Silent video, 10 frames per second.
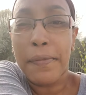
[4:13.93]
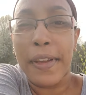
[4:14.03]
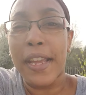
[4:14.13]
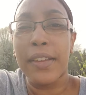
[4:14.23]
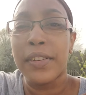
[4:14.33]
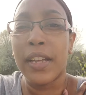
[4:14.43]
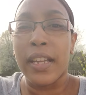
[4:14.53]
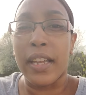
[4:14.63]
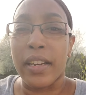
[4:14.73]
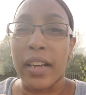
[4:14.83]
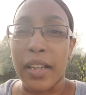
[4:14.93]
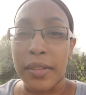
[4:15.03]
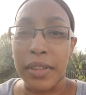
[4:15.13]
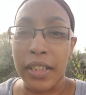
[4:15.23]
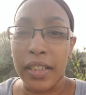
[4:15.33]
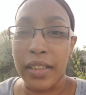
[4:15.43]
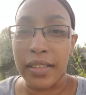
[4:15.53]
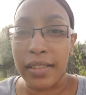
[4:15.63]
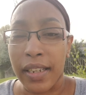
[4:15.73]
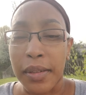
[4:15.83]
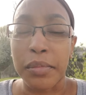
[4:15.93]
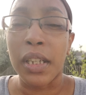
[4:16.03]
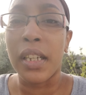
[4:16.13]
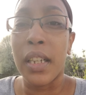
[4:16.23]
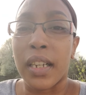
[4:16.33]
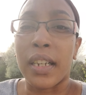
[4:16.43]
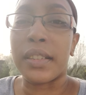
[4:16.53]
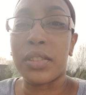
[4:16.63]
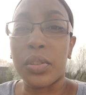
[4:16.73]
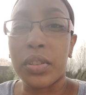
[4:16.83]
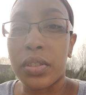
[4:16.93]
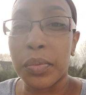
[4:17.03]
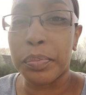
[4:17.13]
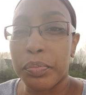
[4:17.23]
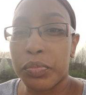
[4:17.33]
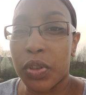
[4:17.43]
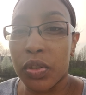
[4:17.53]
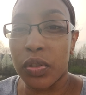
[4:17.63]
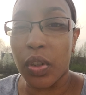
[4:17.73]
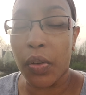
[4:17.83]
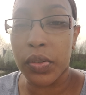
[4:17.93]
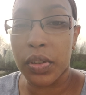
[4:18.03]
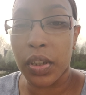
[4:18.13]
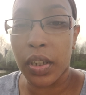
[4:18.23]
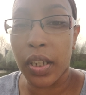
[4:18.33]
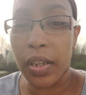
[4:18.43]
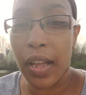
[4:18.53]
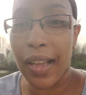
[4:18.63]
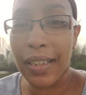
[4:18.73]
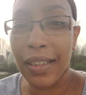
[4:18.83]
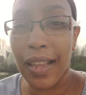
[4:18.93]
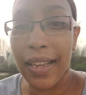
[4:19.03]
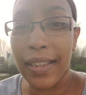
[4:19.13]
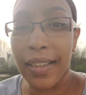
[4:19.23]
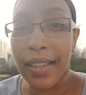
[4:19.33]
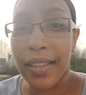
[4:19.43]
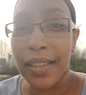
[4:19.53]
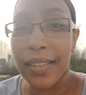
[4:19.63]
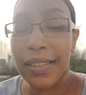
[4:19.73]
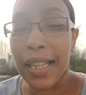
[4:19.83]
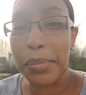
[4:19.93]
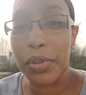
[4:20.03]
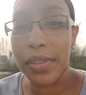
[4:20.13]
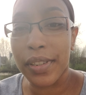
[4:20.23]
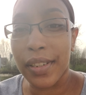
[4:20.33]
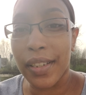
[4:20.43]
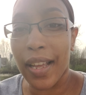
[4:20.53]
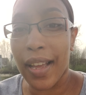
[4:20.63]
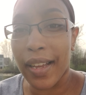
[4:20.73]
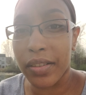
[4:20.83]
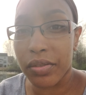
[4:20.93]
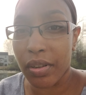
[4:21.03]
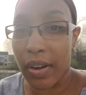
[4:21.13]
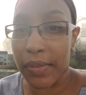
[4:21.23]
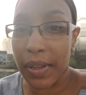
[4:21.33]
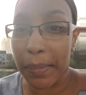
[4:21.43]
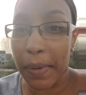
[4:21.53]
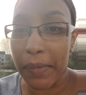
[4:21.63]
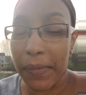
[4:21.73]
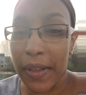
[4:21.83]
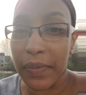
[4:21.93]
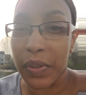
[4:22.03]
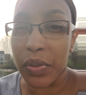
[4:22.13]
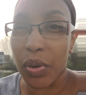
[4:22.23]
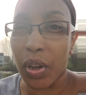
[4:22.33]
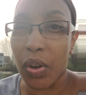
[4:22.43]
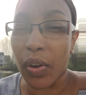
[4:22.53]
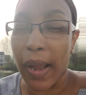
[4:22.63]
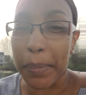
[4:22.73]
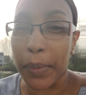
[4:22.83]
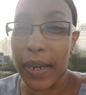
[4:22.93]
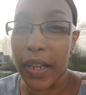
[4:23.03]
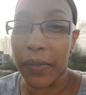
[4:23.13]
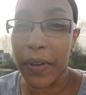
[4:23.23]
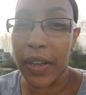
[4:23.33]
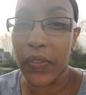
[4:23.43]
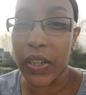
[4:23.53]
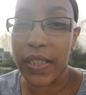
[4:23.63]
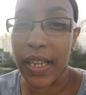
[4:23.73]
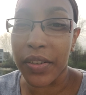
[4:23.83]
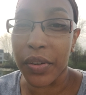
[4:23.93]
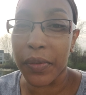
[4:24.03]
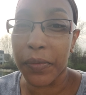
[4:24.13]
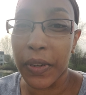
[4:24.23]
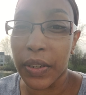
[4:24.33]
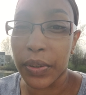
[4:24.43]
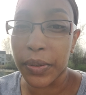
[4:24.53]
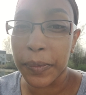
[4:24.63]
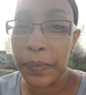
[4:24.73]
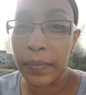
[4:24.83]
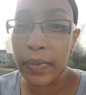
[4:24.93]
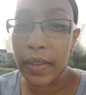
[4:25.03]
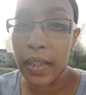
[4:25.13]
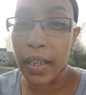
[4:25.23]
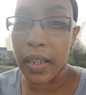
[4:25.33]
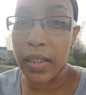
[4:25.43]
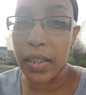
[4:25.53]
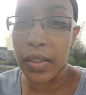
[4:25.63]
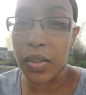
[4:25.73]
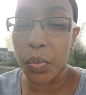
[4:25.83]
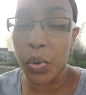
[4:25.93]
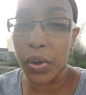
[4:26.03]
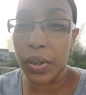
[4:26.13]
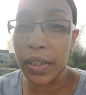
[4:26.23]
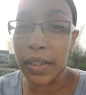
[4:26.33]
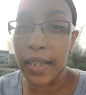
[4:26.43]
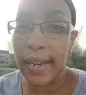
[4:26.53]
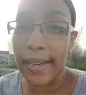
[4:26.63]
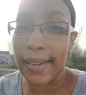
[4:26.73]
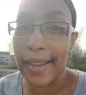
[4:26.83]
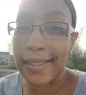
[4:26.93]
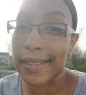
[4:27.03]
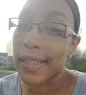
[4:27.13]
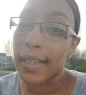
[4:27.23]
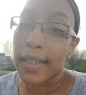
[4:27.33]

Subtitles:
faith, and he gets them to kind of like stop trusting in God. You start have to stop having faith, but you're no longer operating in faith, because now you're in fear and you're worrying, and that's